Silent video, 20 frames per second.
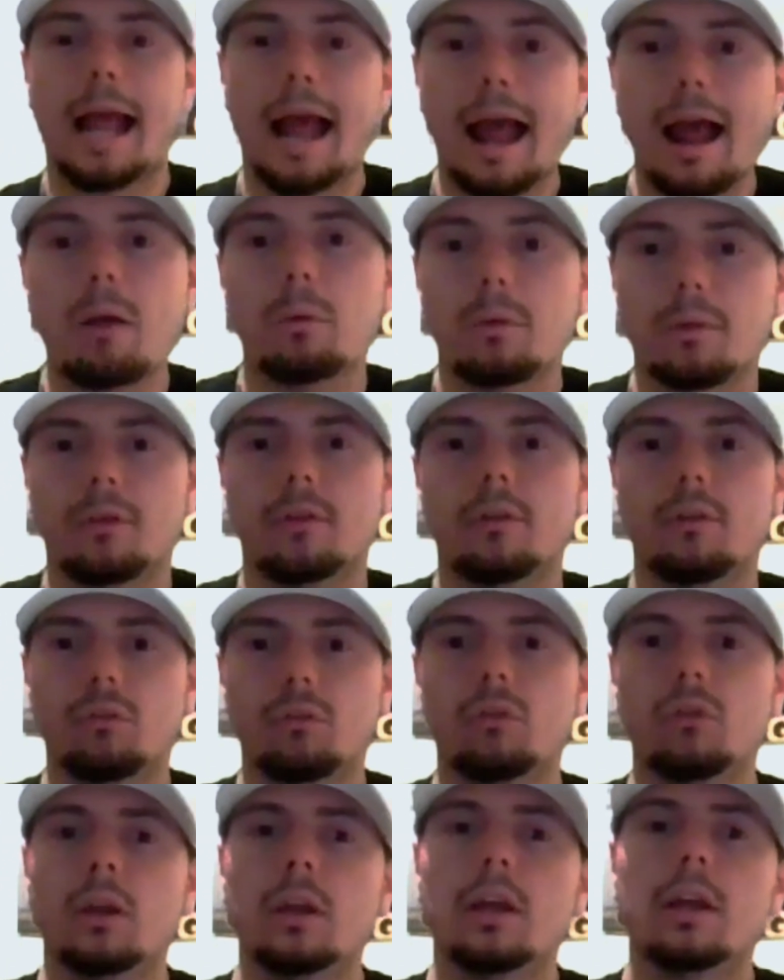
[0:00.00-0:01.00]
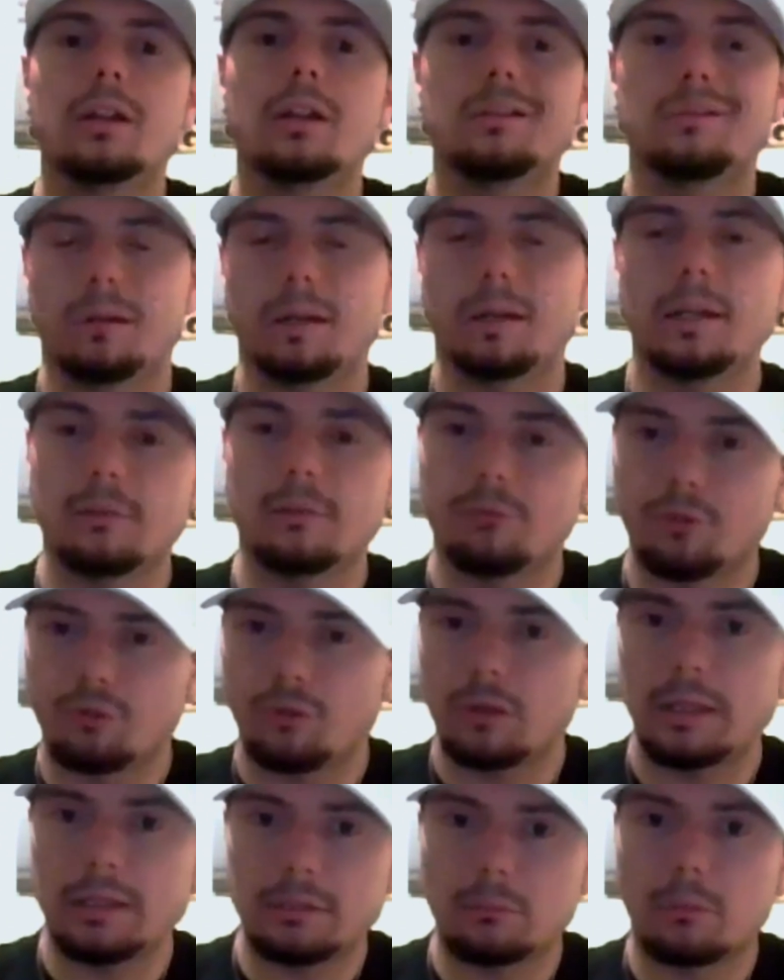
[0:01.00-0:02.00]
How is this trainer for
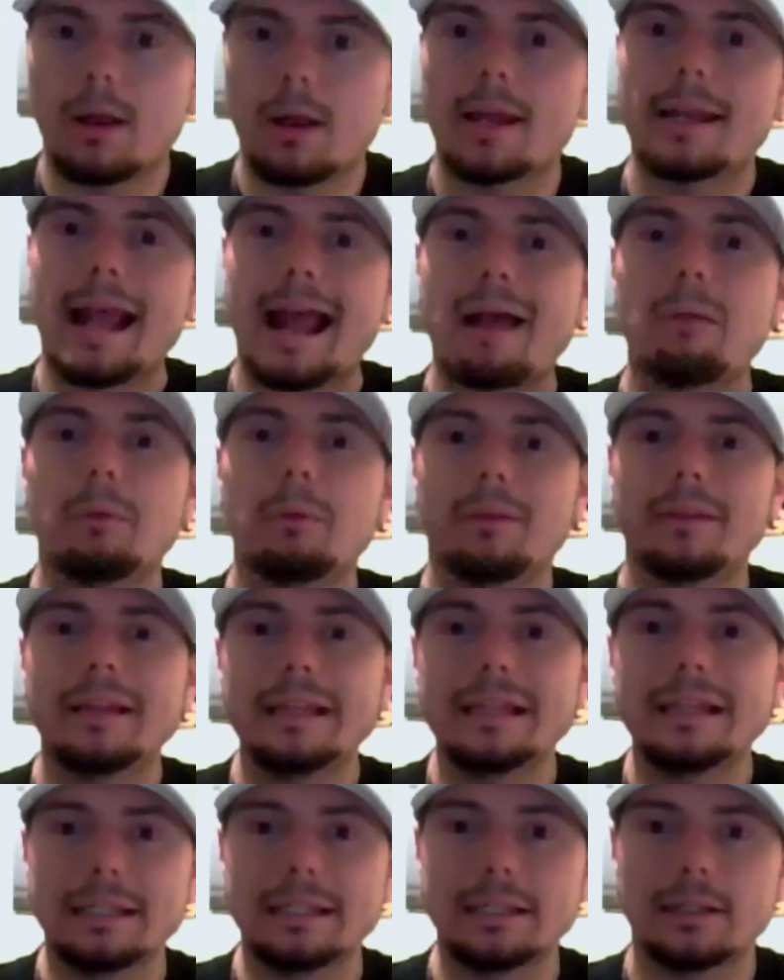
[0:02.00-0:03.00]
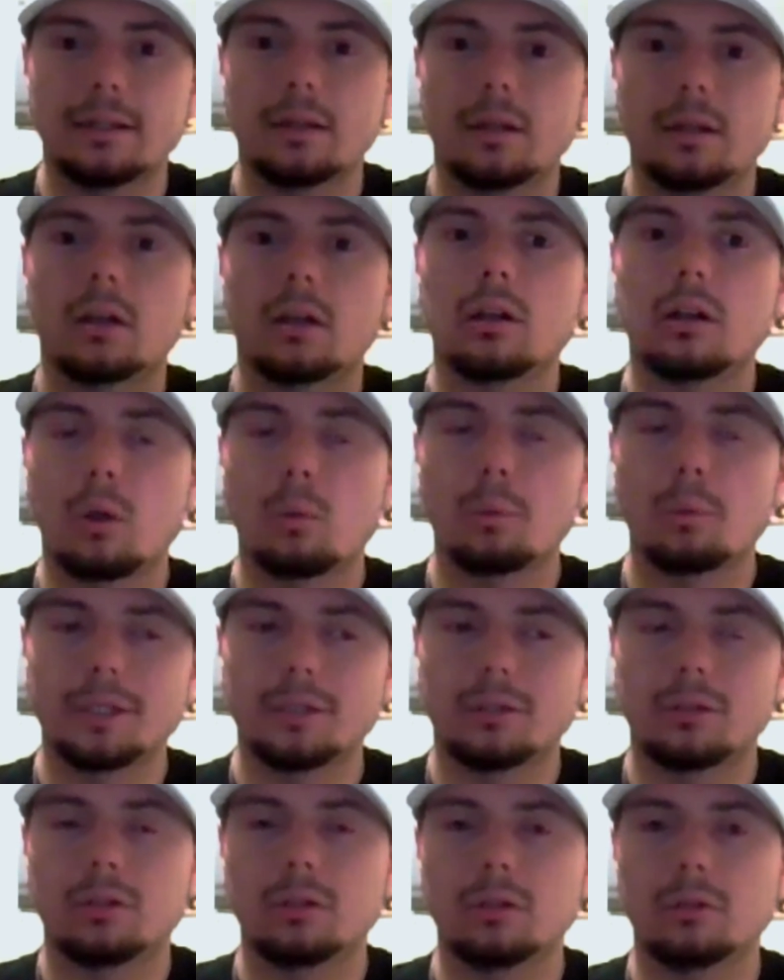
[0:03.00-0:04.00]
Sandy Ryan? How is he
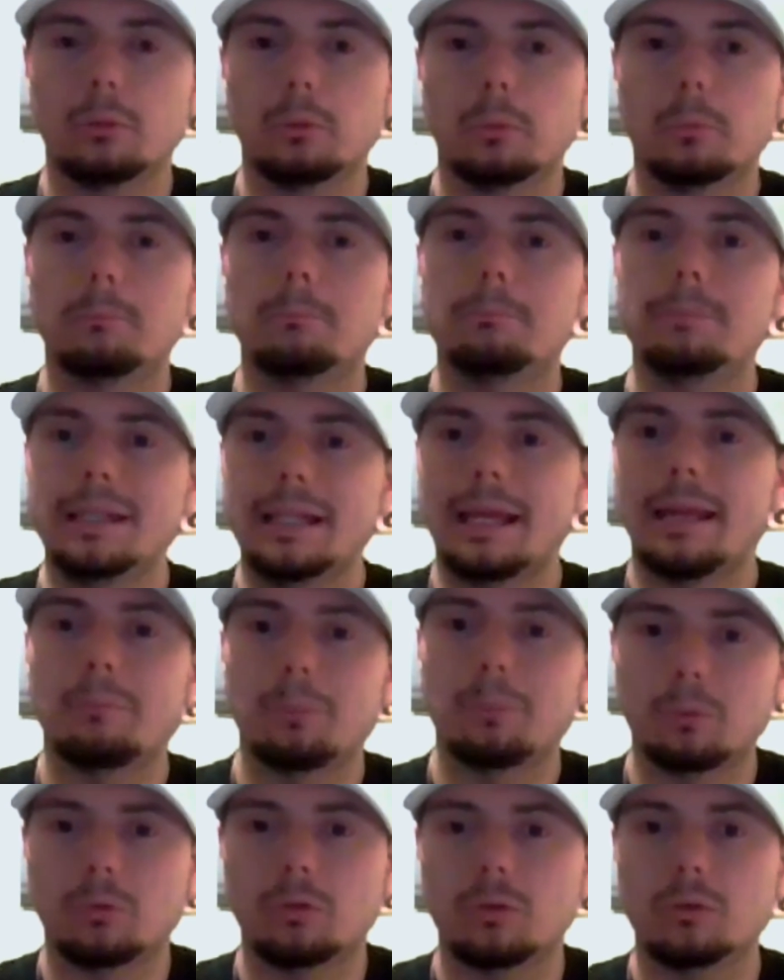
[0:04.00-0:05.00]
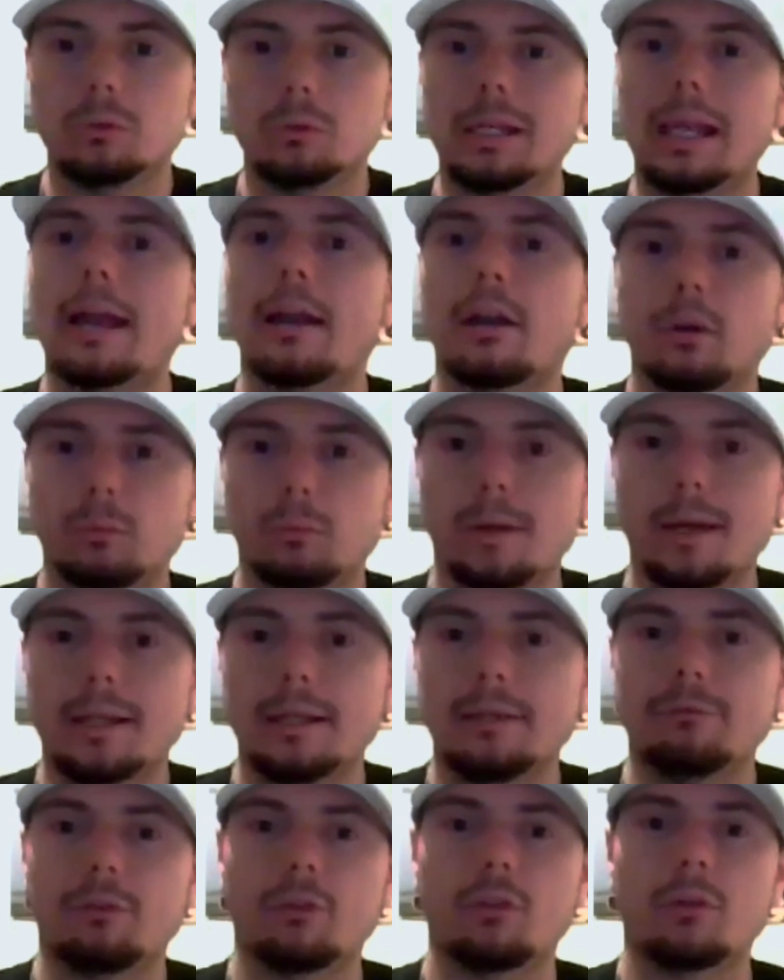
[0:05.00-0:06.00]
going to be able to get her
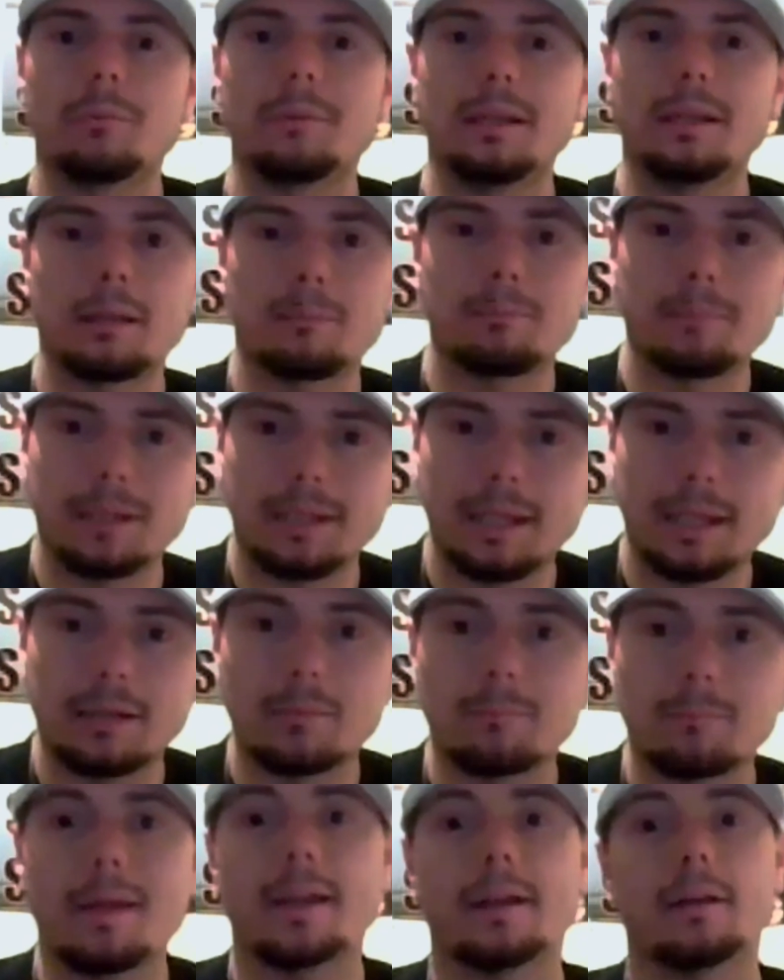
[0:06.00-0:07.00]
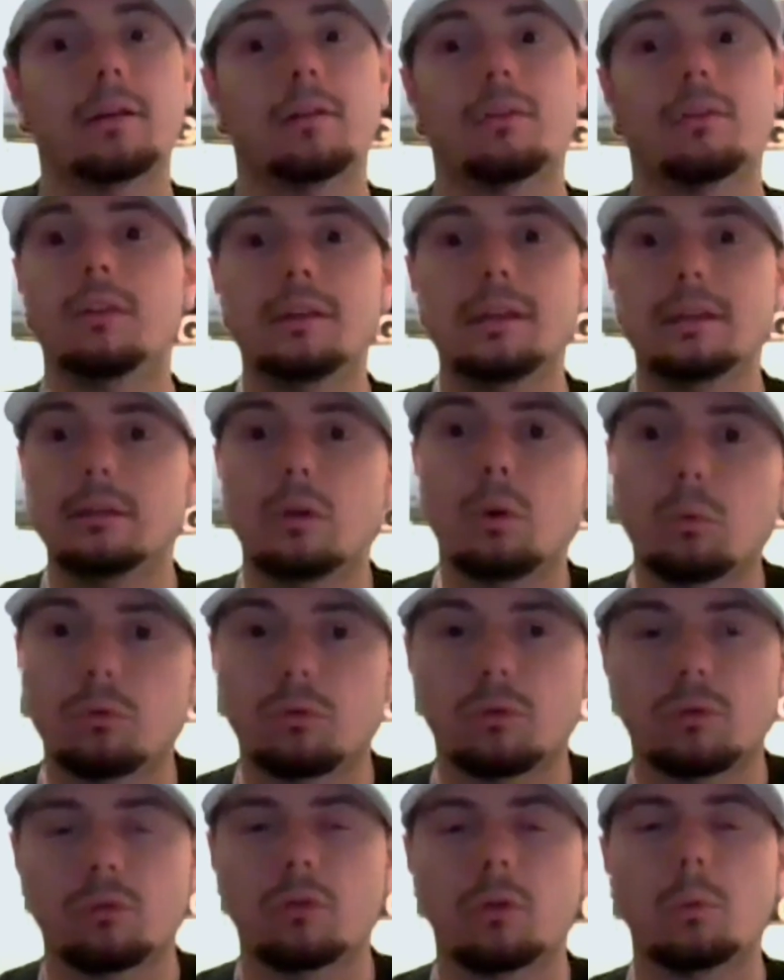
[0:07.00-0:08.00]
ready for somebody like Mikaela Mayer since he knows
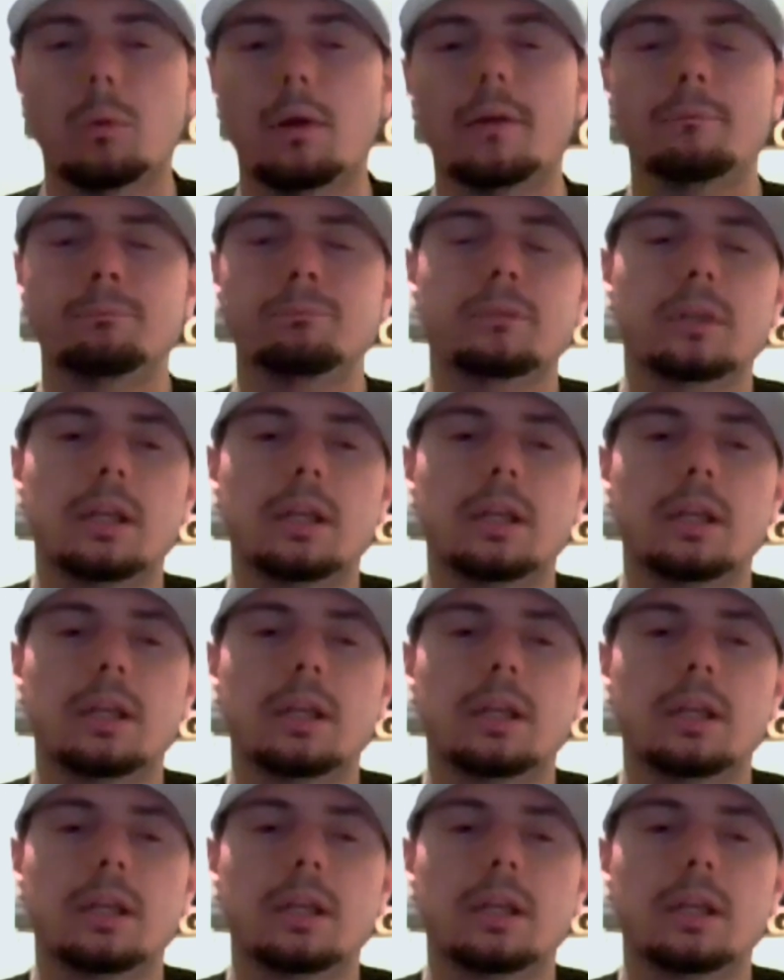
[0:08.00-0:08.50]
her so well?